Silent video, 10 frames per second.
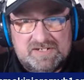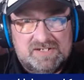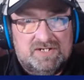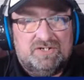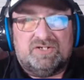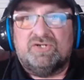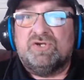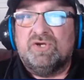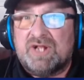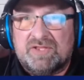is
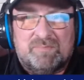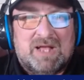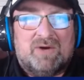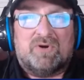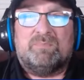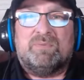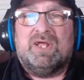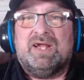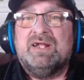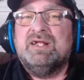good on the power
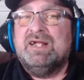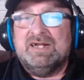play